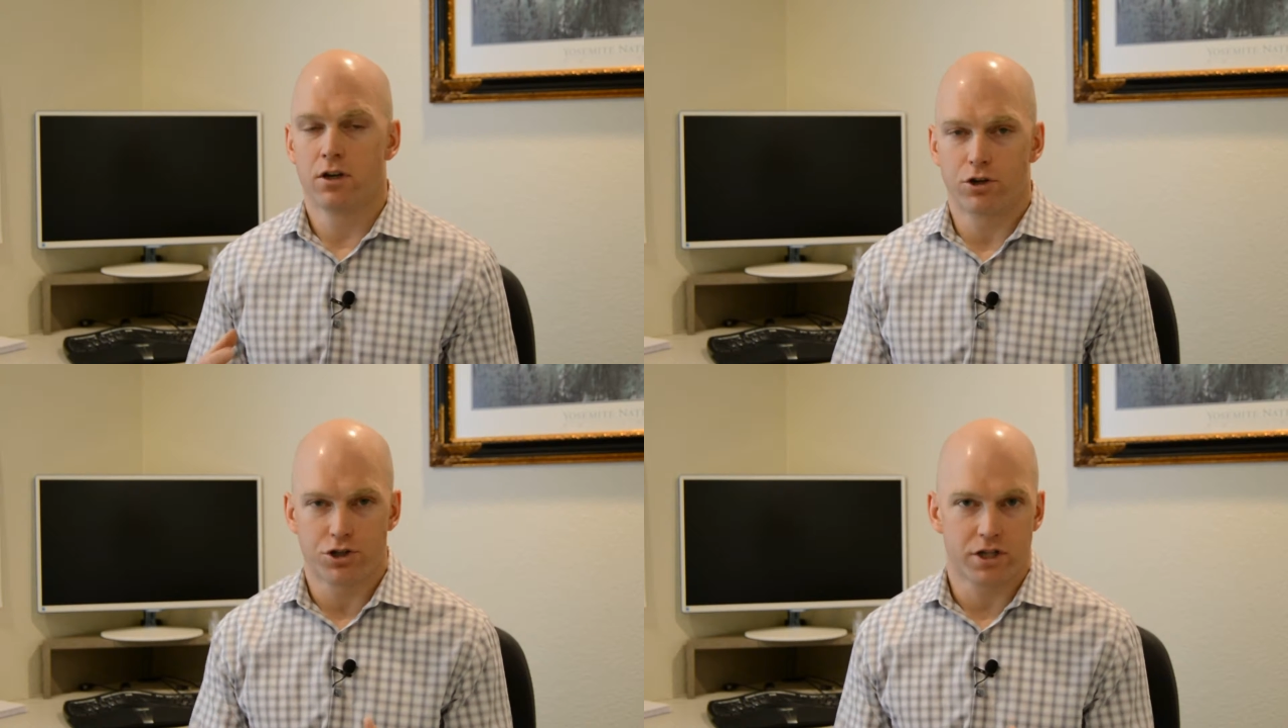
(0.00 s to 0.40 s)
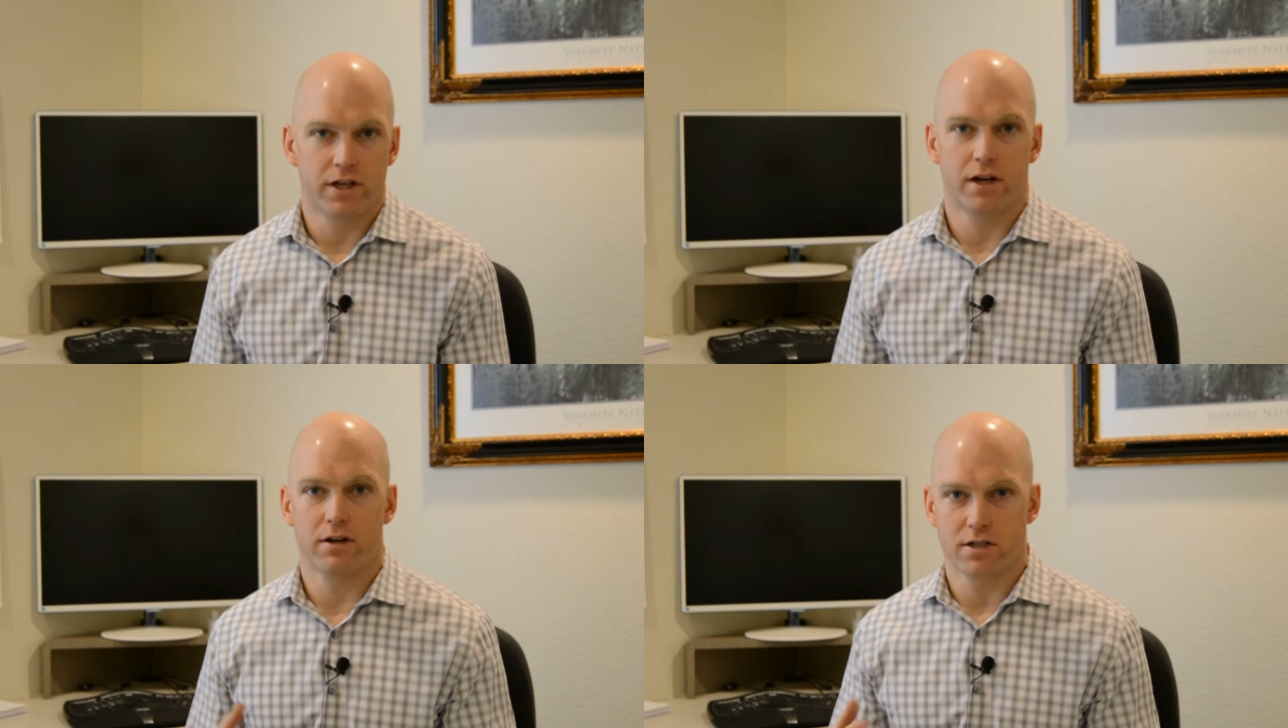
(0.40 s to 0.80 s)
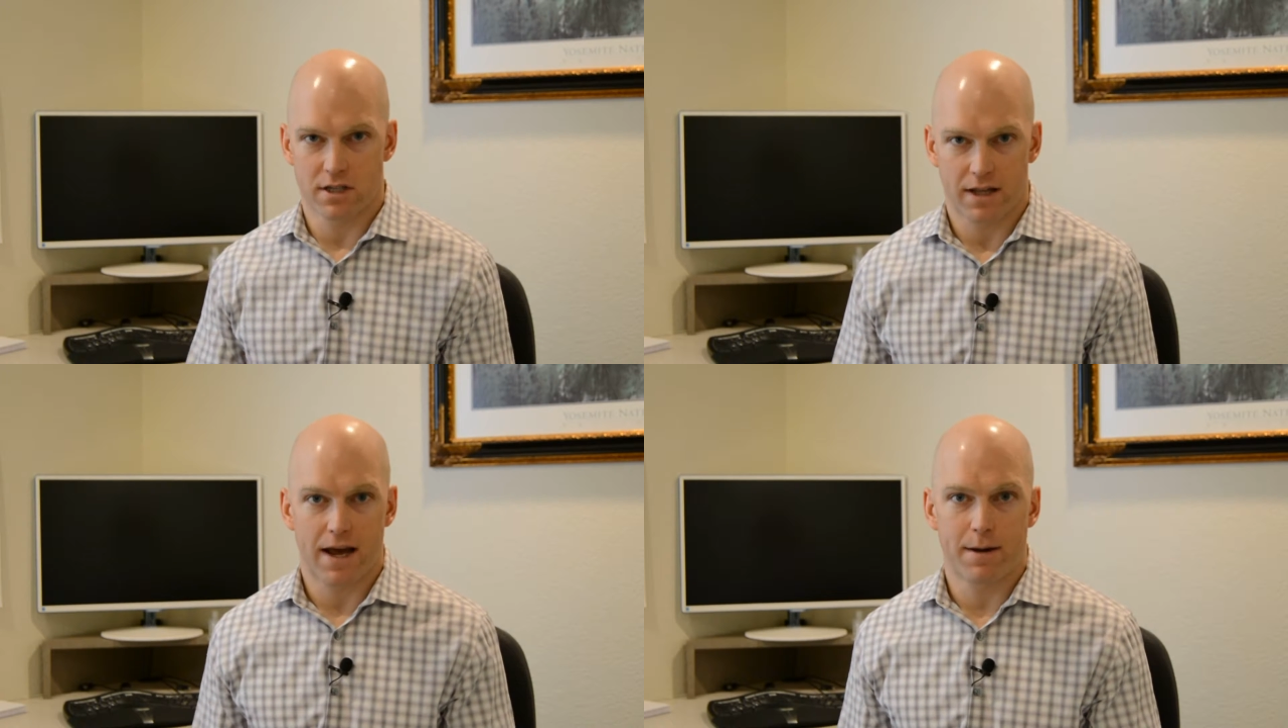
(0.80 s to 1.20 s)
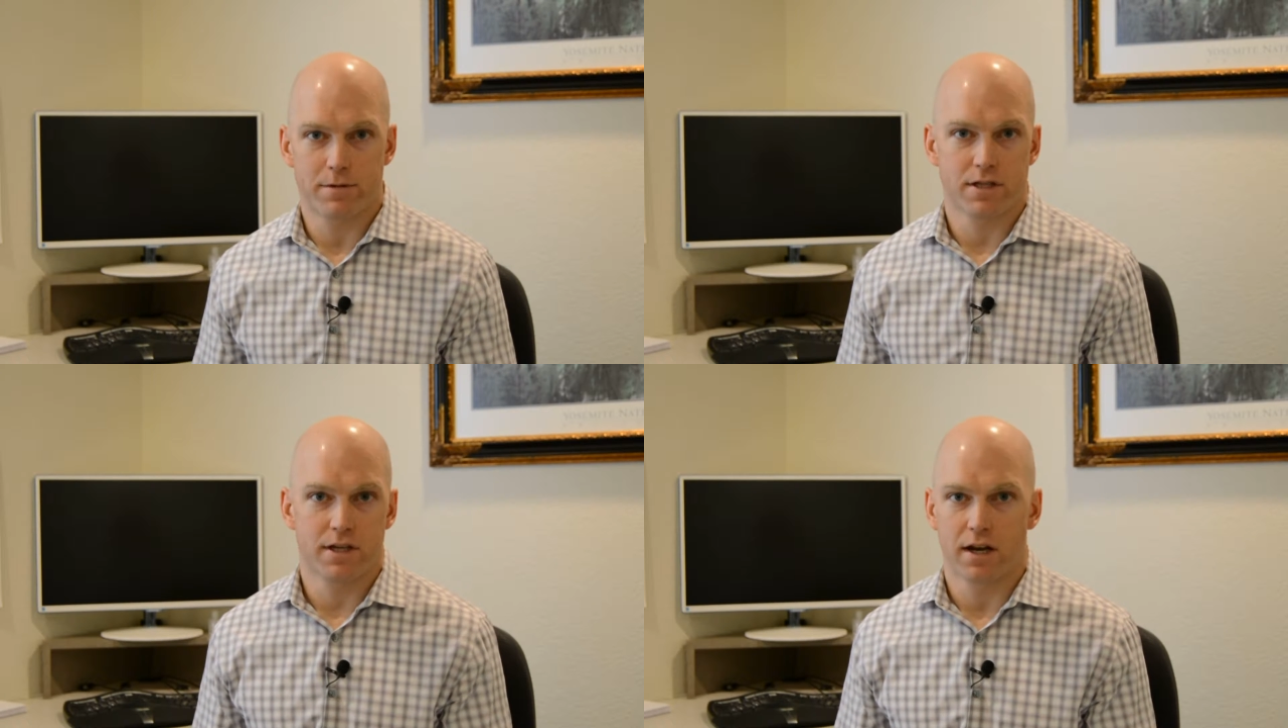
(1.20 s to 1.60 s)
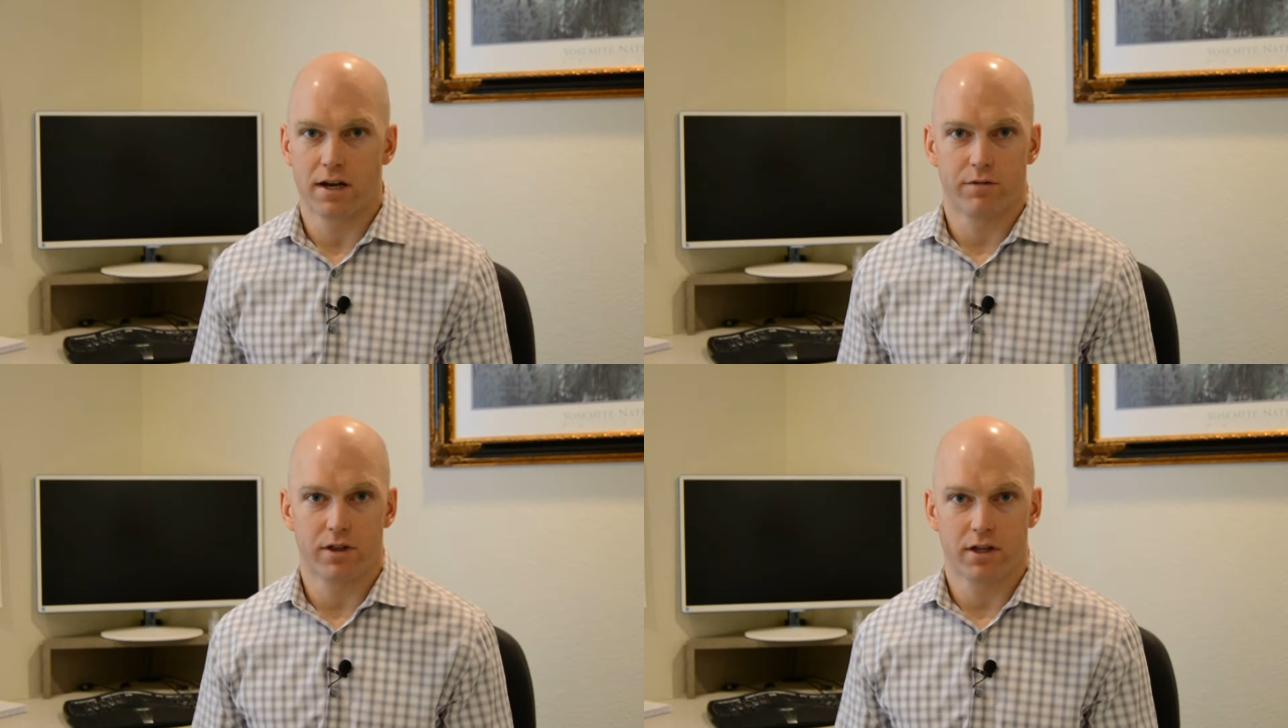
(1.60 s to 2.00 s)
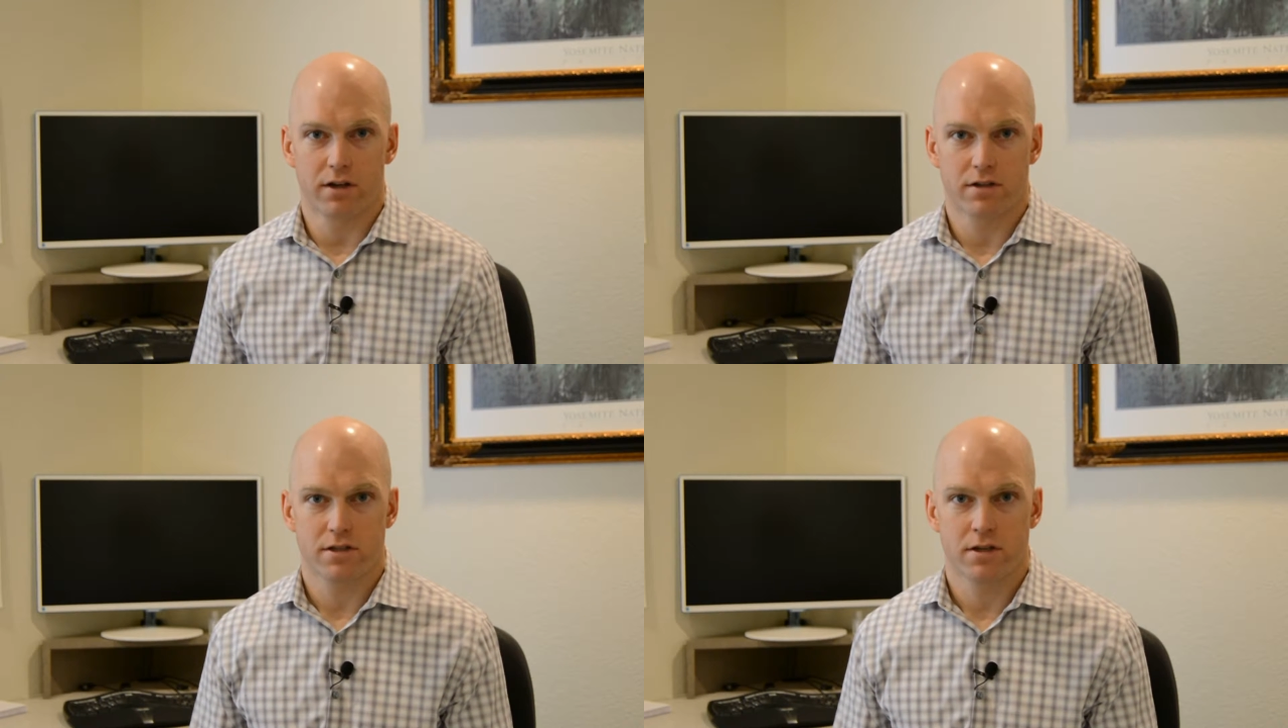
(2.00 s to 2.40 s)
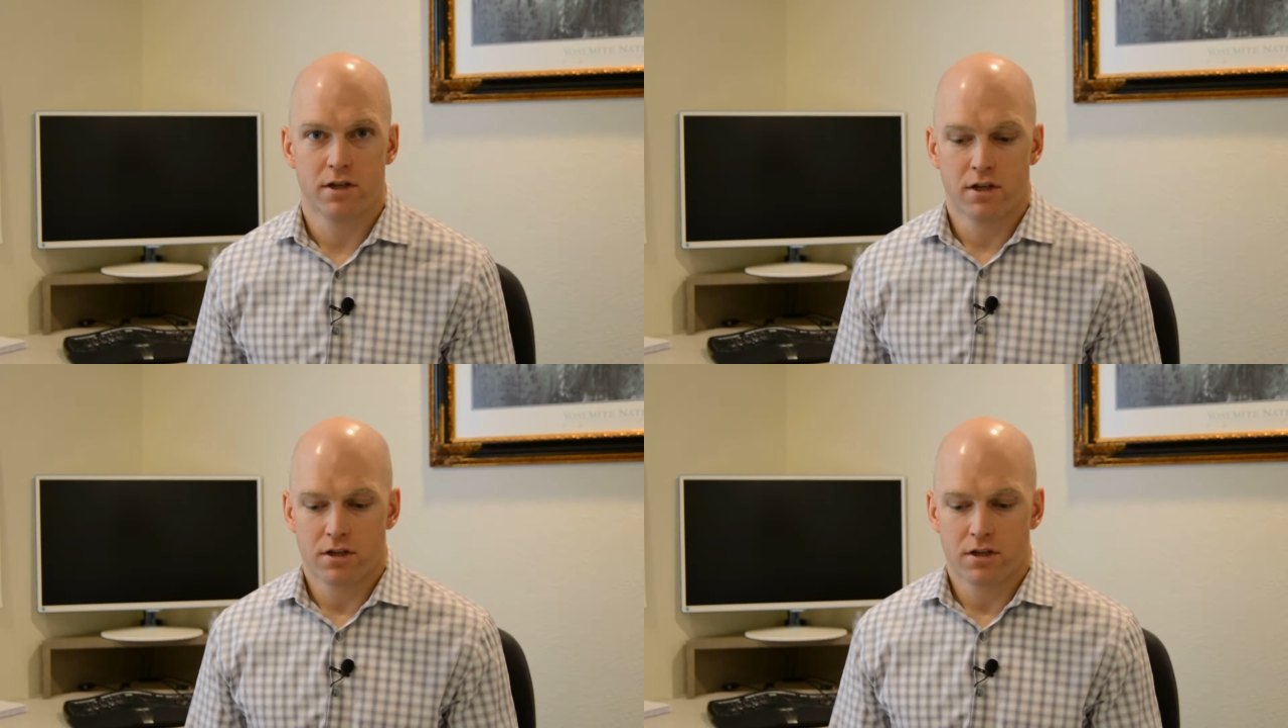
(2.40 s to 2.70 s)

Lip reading: urgent cares and labs and kind of everything else.